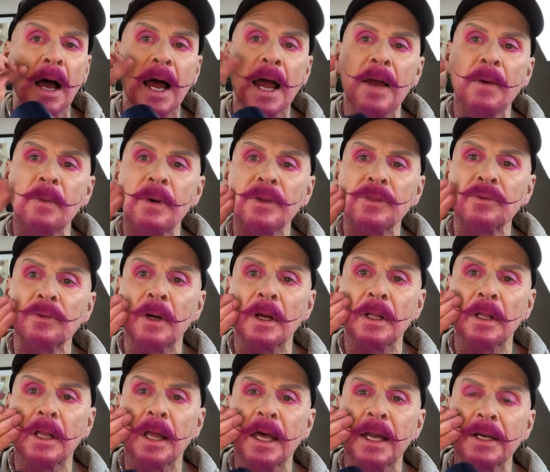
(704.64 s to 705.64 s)
I went through
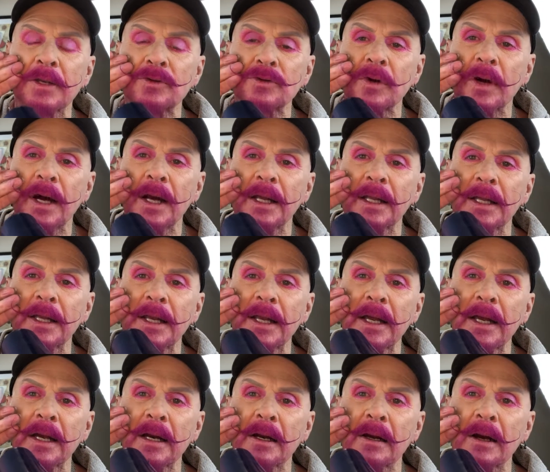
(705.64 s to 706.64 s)
a lot of trial and
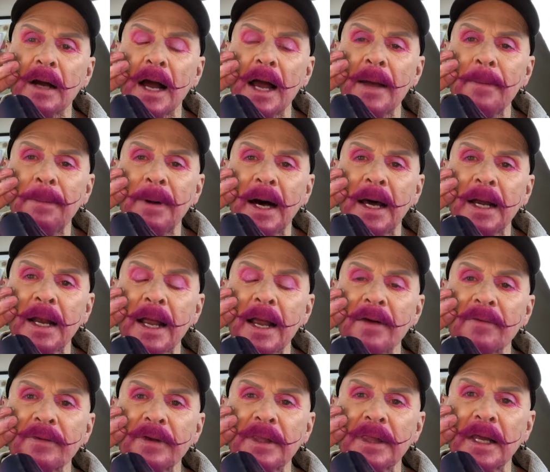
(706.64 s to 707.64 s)
error. I bought
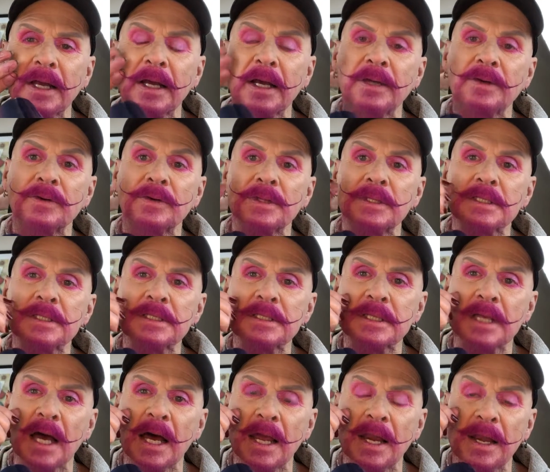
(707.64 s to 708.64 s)
everything under the
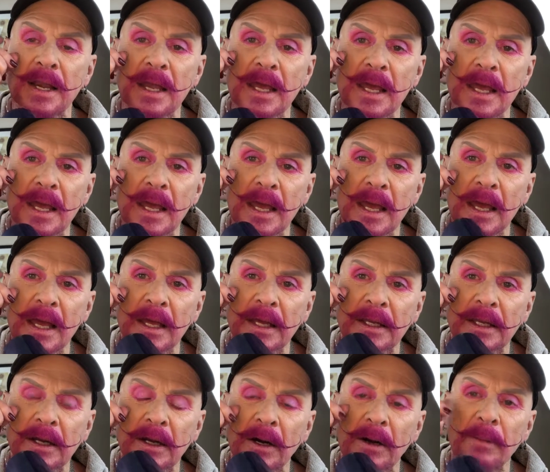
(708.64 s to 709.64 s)
sun.
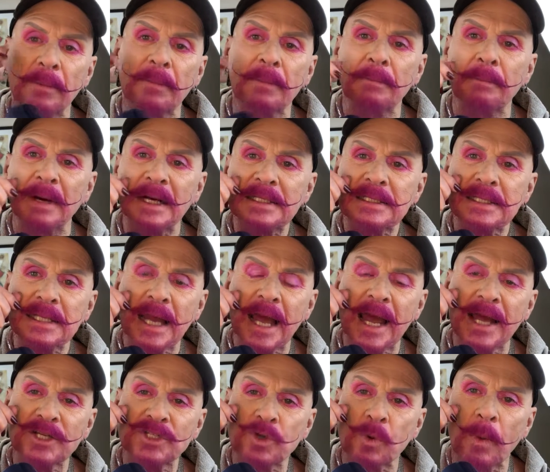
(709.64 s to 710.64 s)
You know,
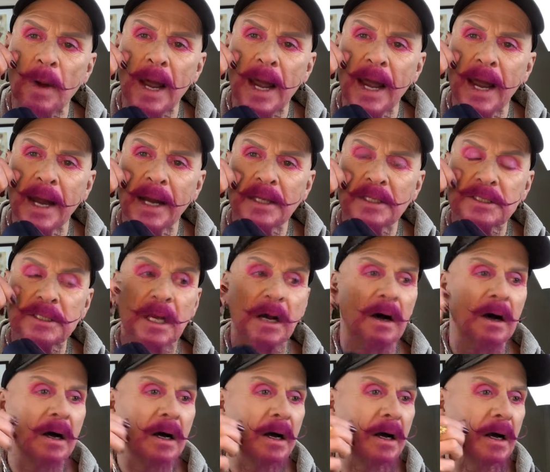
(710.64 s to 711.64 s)
mustache wax,
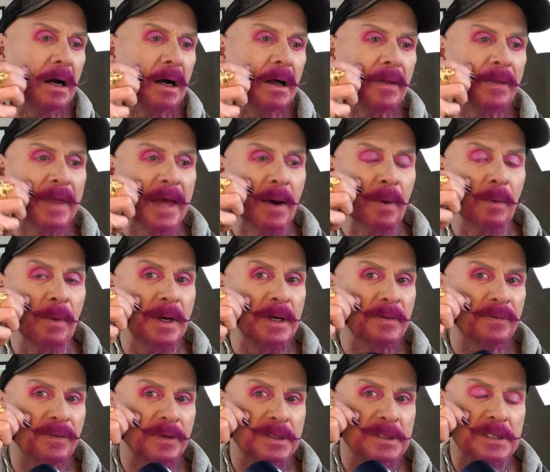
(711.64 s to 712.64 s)
all that
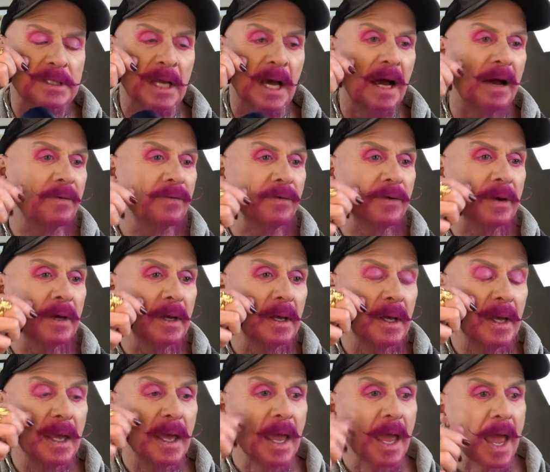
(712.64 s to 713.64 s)
wonderful stuff.
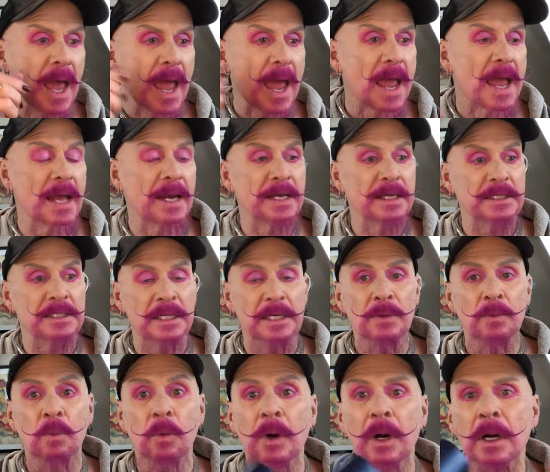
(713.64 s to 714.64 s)
And it
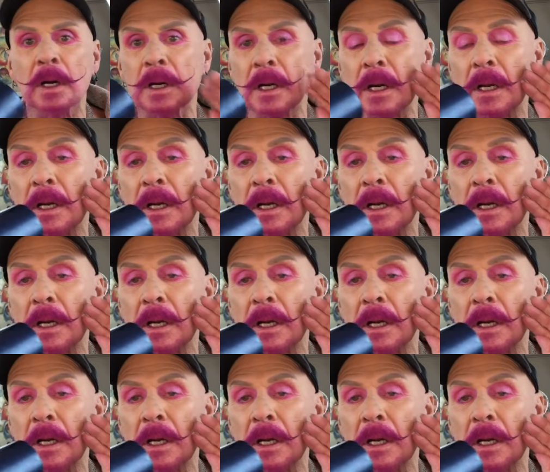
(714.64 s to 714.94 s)
didn't work.